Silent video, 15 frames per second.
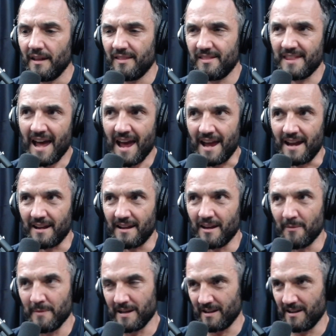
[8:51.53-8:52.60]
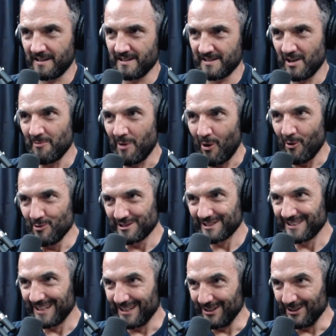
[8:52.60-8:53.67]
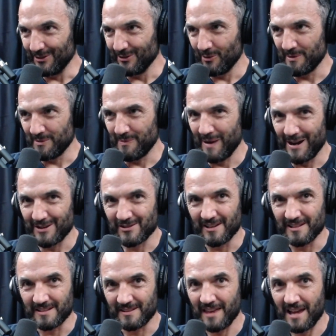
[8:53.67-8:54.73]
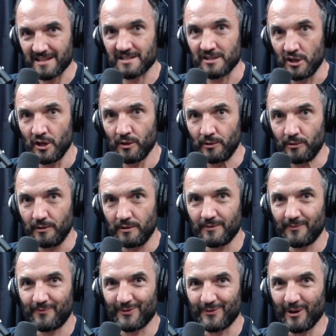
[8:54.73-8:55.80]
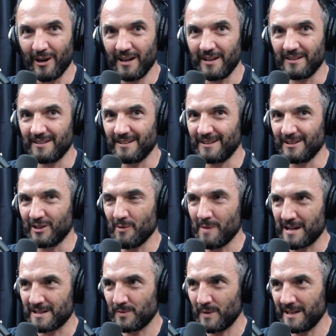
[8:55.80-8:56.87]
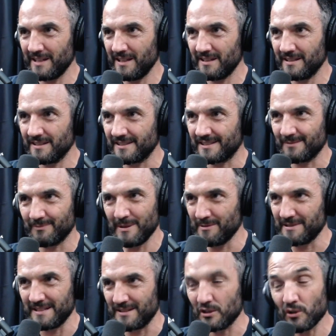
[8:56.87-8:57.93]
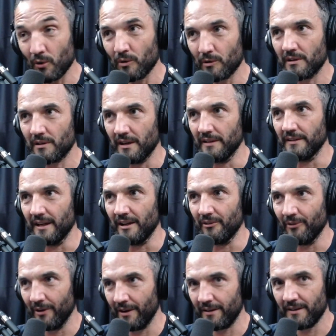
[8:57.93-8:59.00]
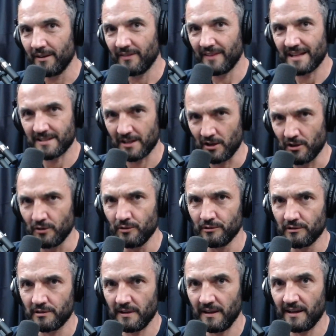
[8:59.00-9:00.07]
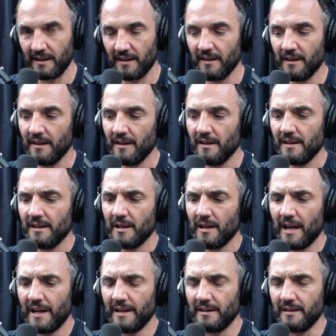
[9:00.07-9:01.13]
That, I mean, because I'm older than you, not being patronizing, that's new, right? You go back 20 years, people didn't talk like that, right? That's a new thing. And